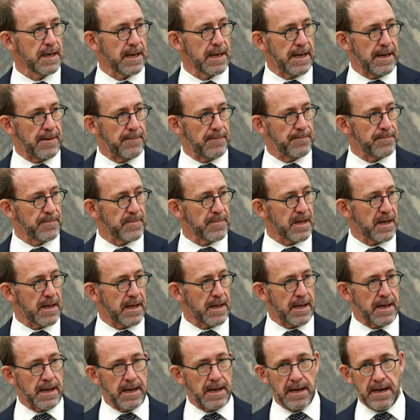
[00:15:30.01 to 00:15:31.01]

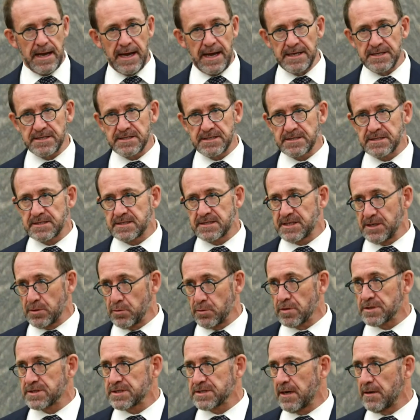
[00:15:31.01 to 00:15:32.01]
as she
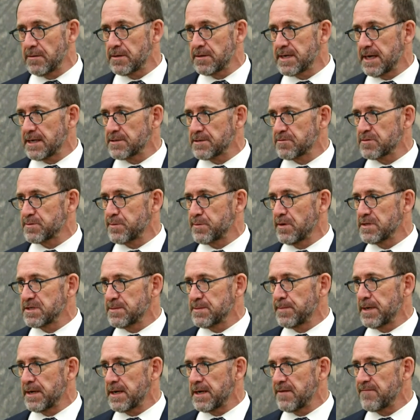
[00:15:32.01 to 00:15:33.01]
also takes
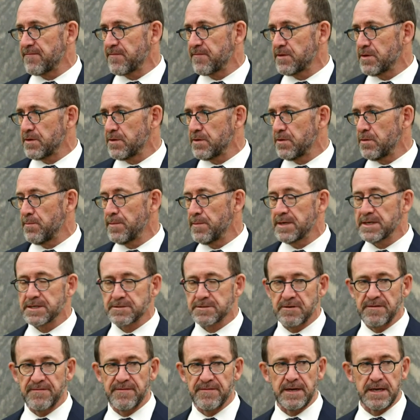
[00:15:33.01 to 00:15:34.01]
responsibility for the new
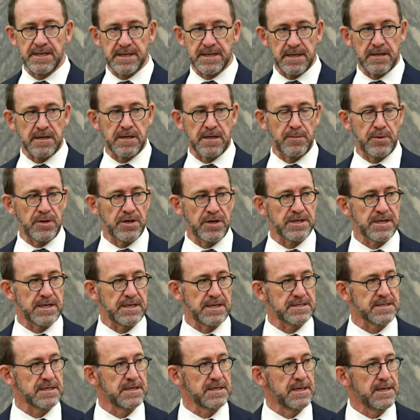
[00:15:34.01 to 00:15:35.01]
Ministry for Ethnic
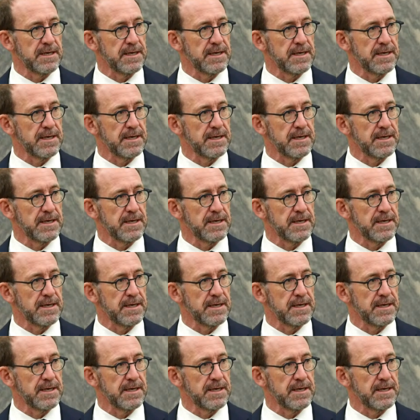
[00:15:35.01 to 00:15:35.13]
Communities.